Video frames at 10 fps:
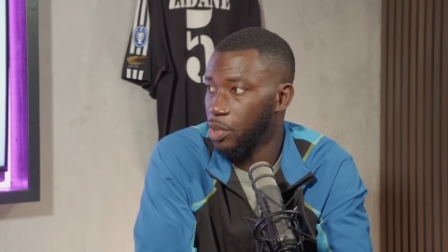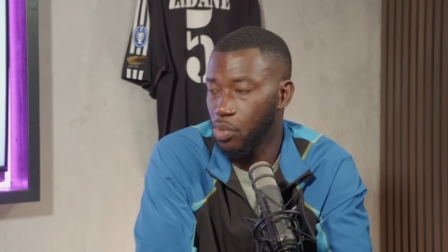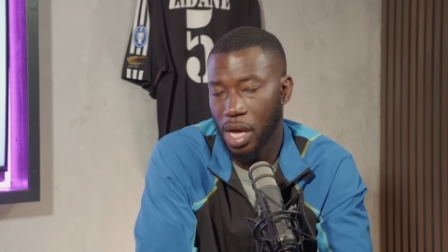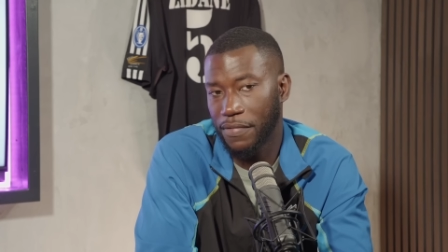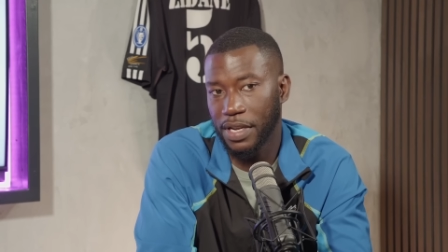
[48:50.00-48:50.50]
he's him. More
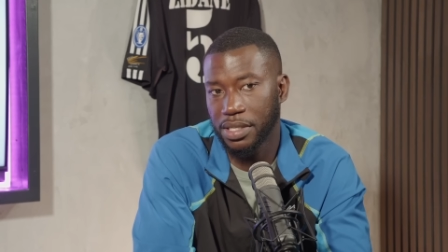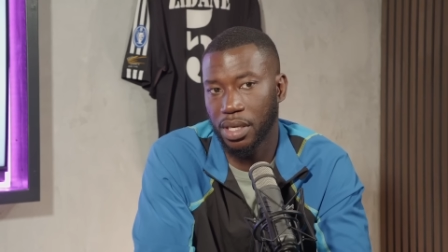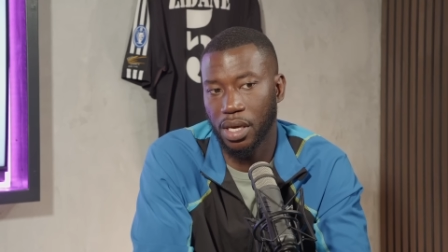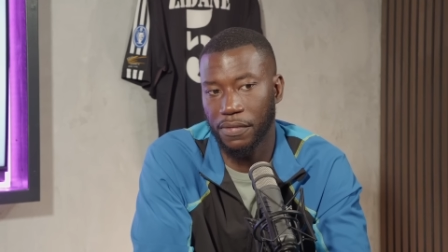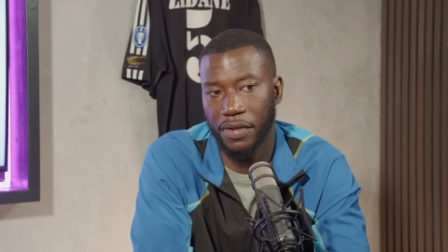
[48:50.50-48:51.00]
I
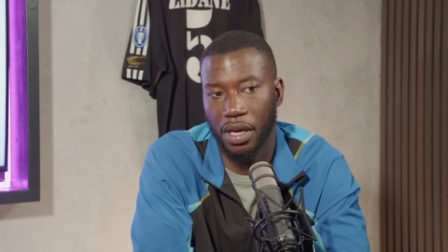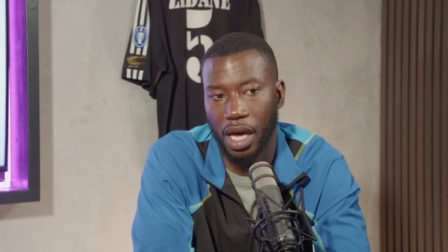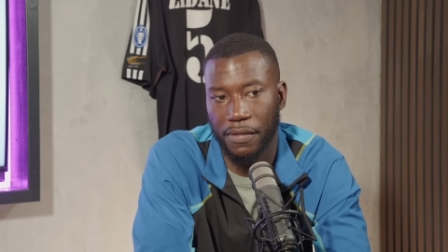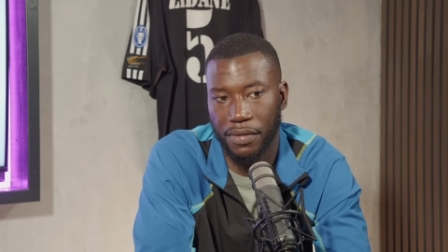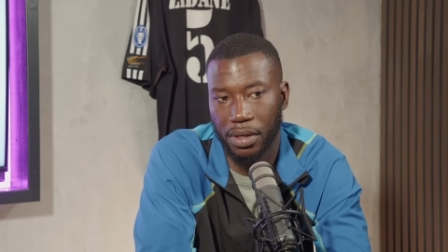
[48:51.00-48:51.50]
athletic, don't I think, that was
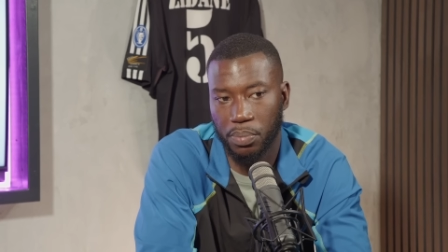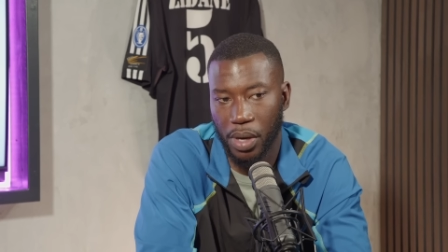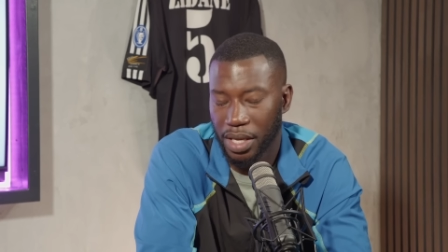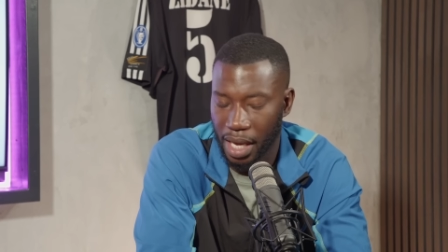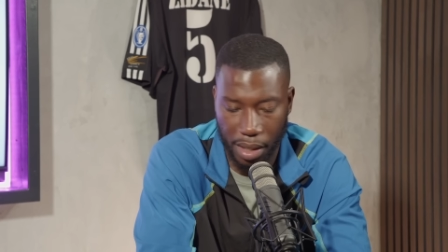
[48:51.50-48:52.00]
I crazy. Think,
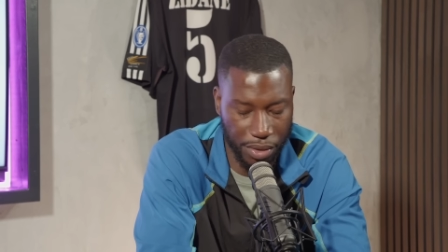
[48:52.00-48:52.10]
but yeah,